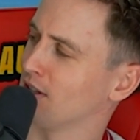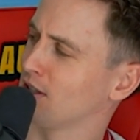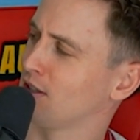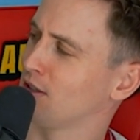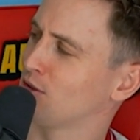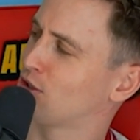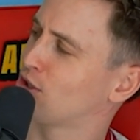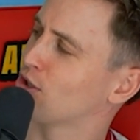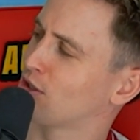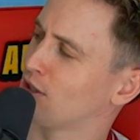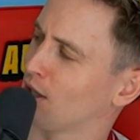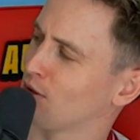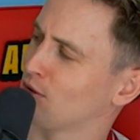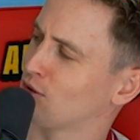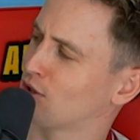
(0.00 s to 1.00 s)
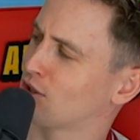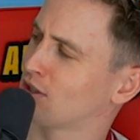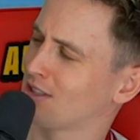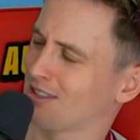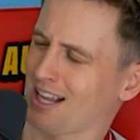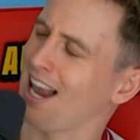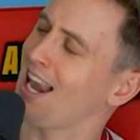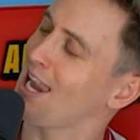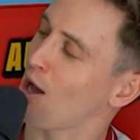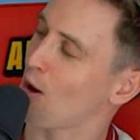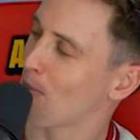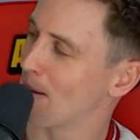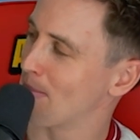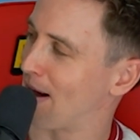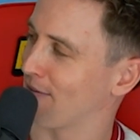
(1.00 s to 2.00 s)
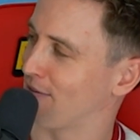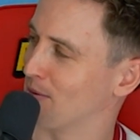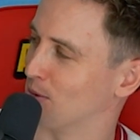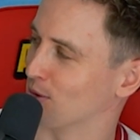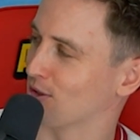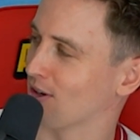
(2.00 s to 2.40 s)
you should know a little bit about football,